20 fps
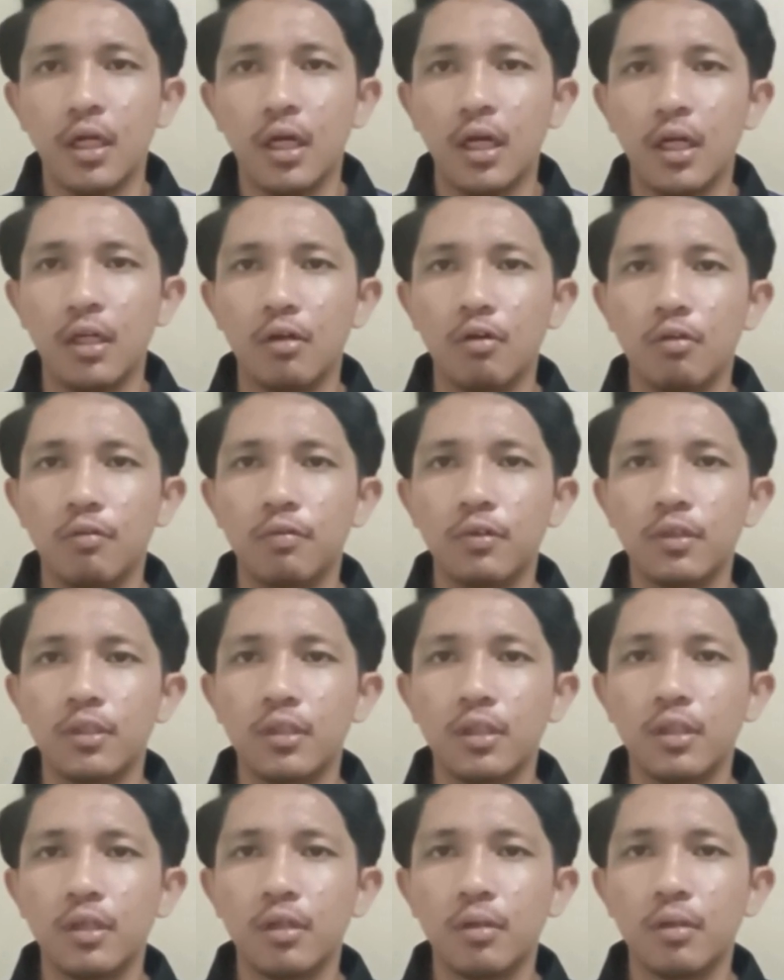I
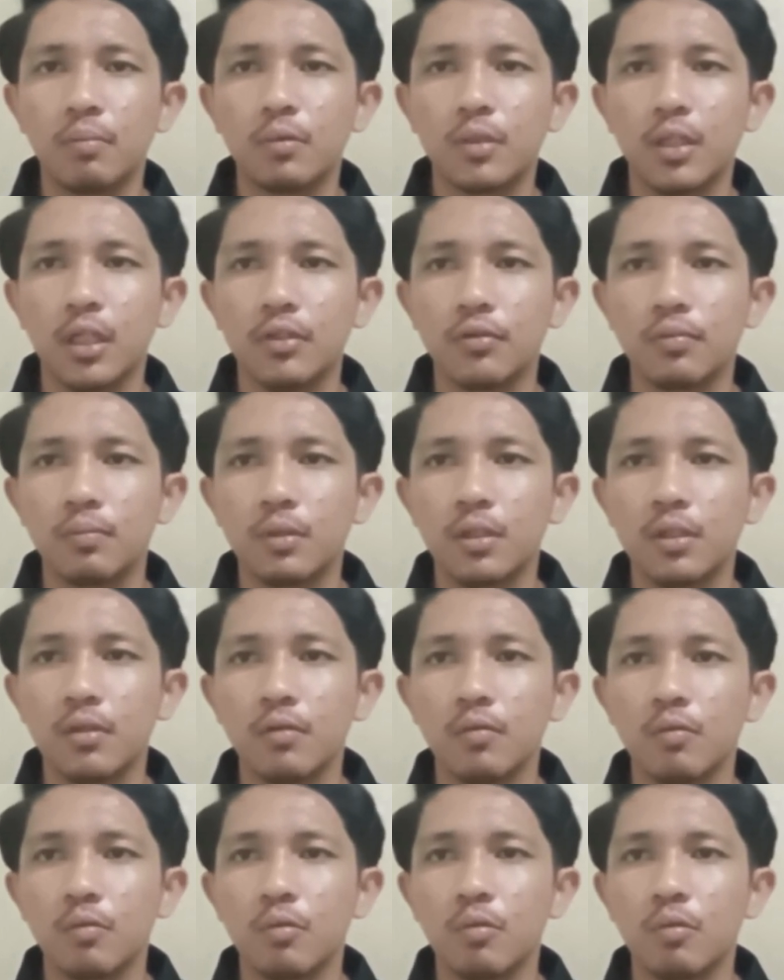often help classmates
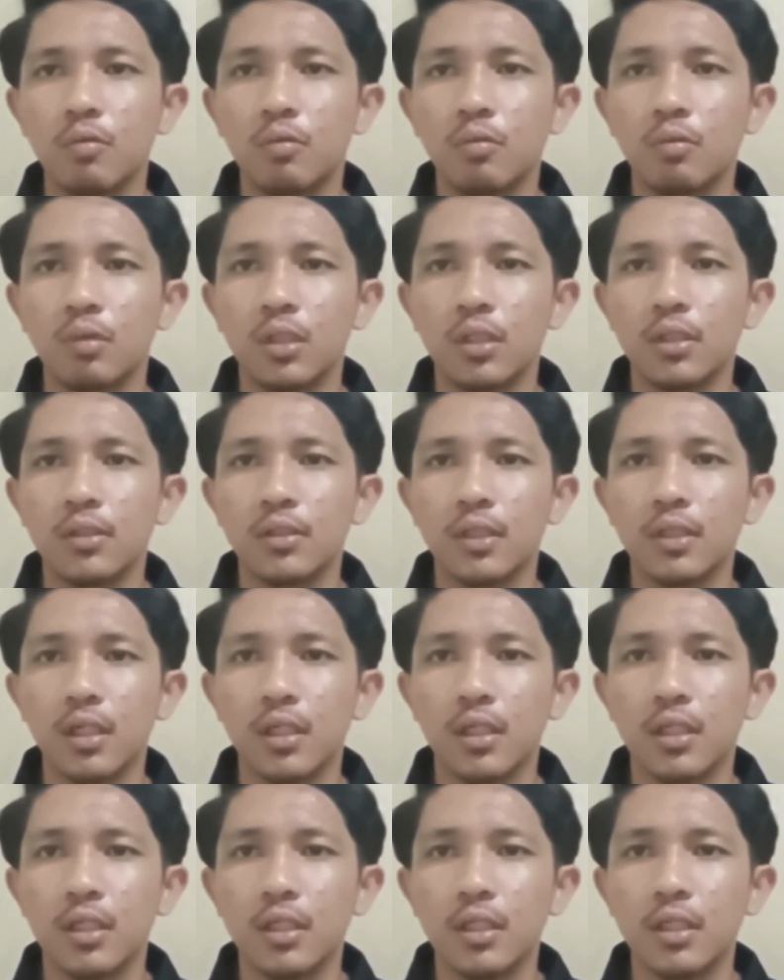who were
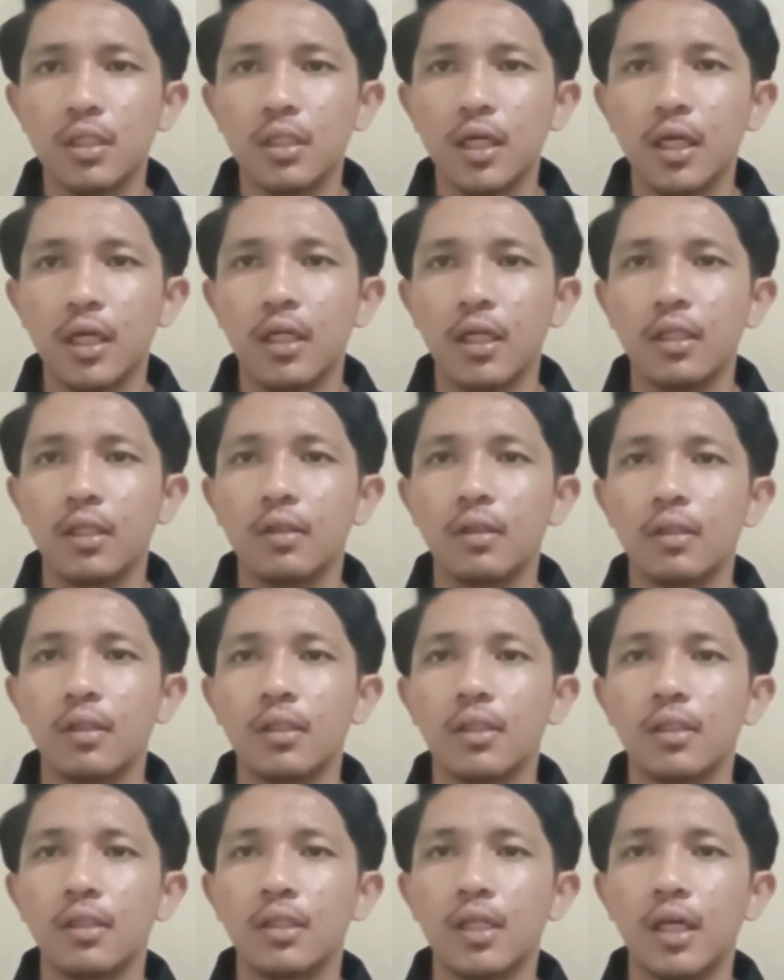struggling,
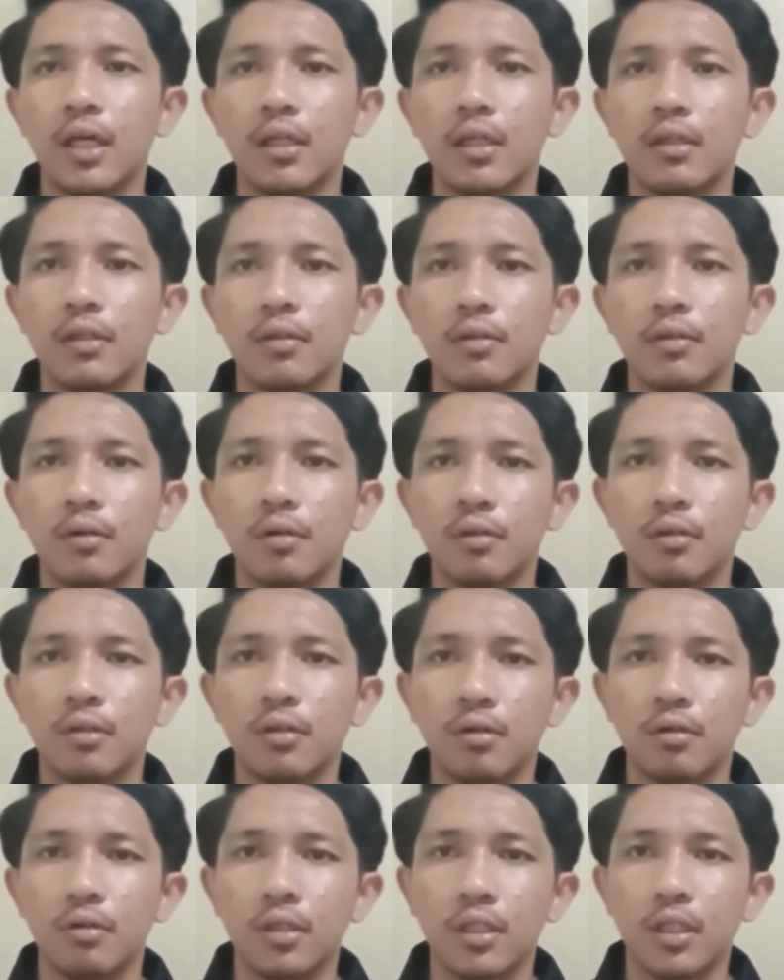and that not
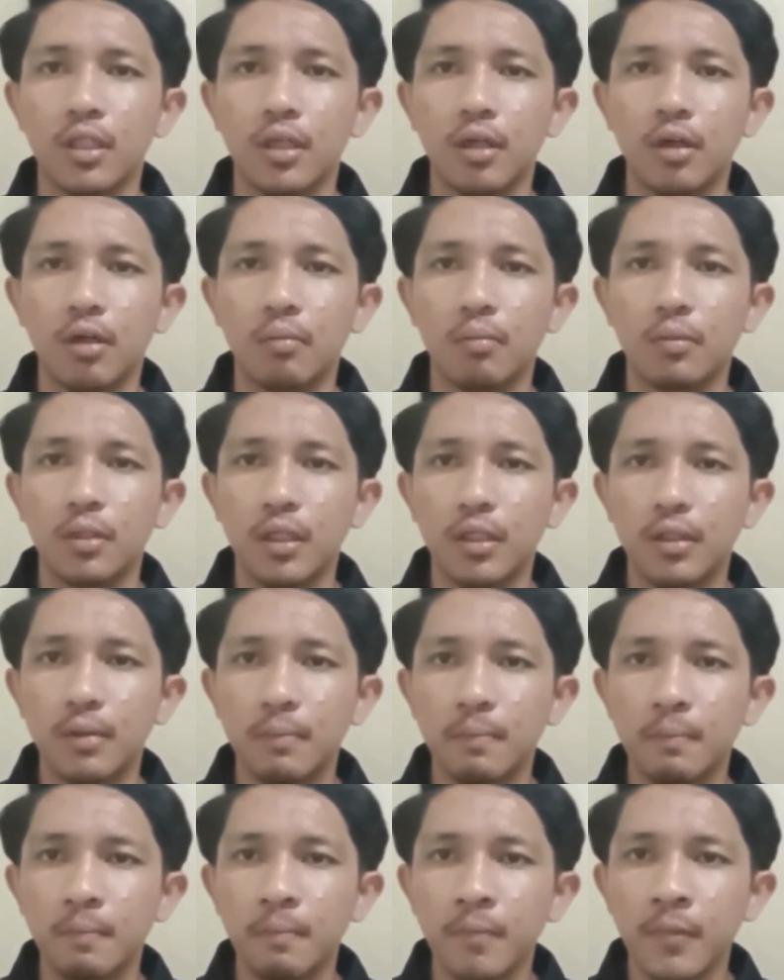only helped them,
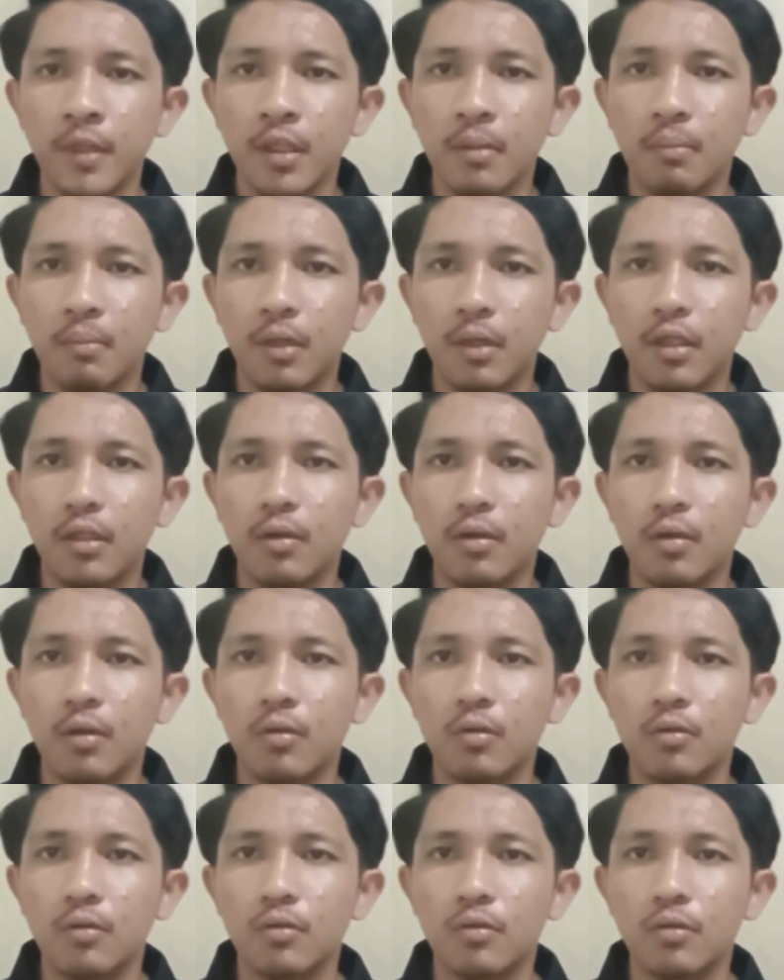but
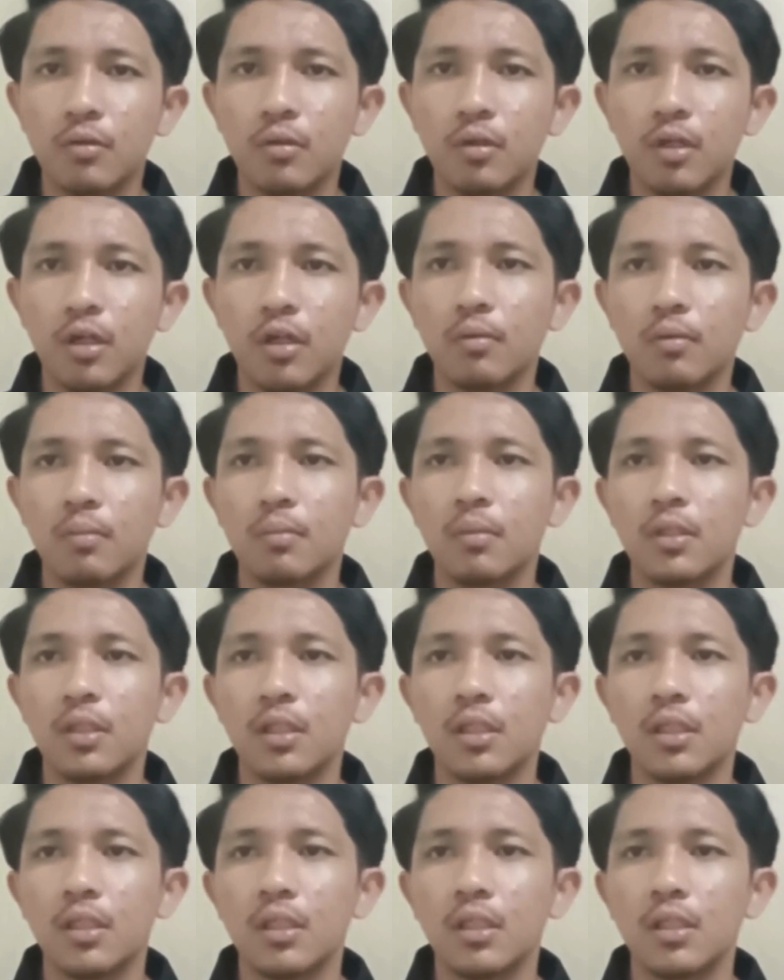also helped
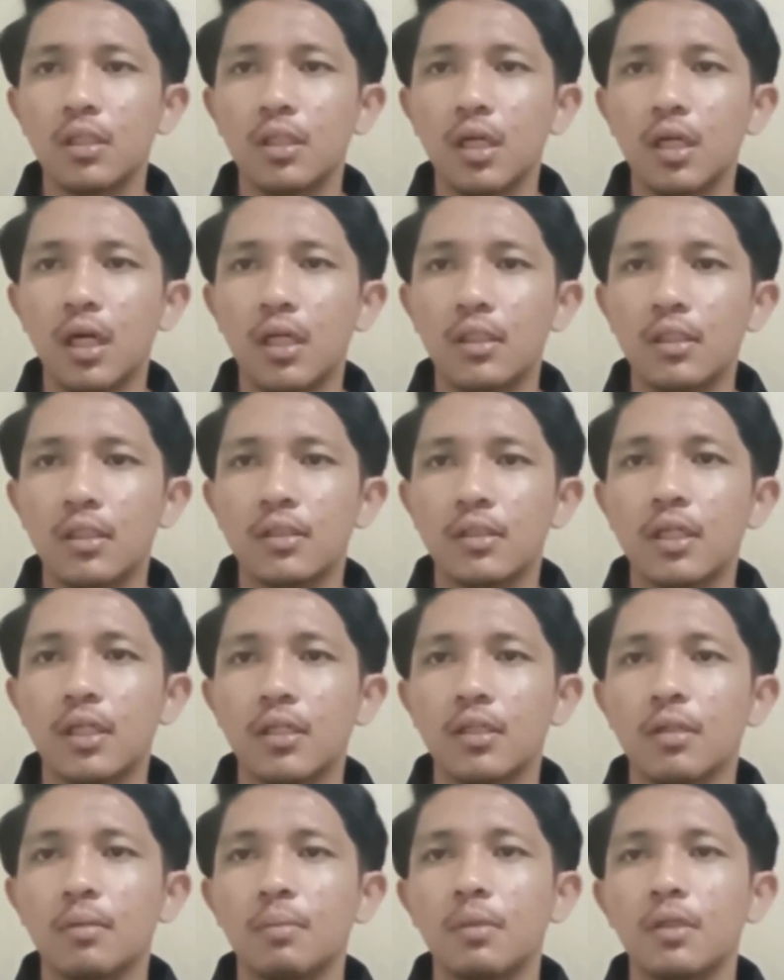me
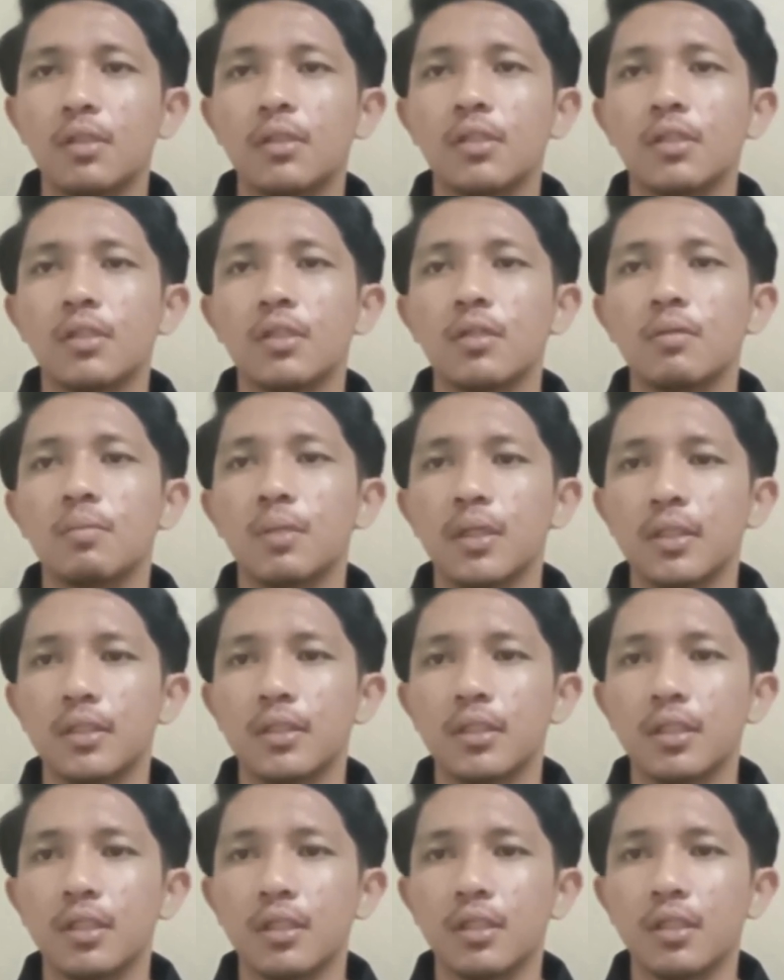understand the material
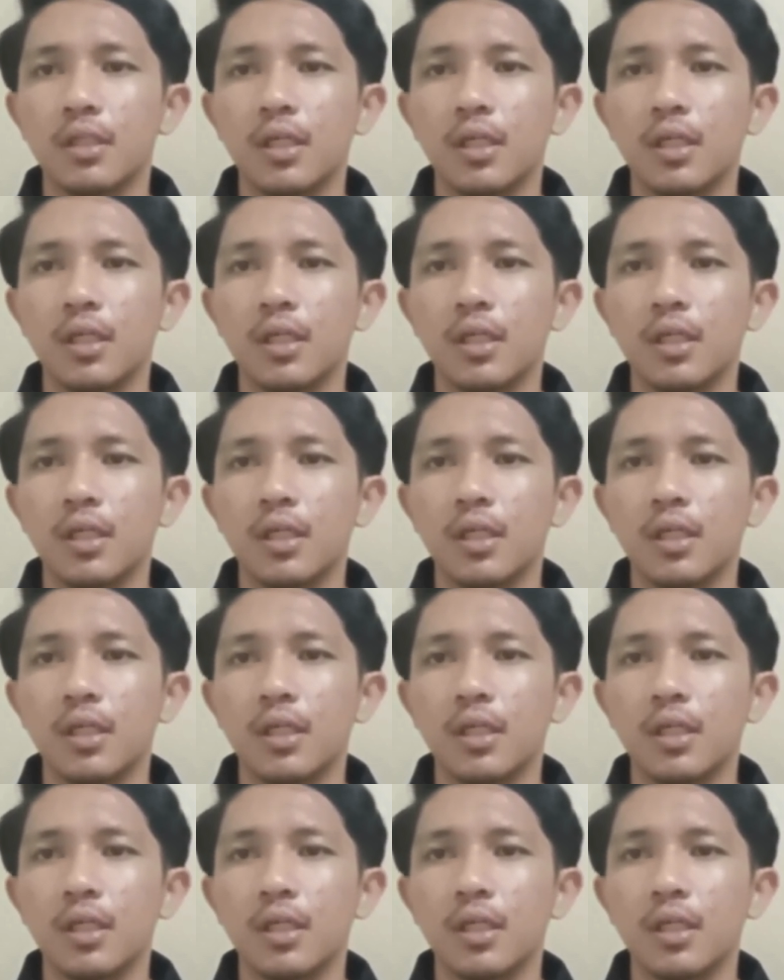better.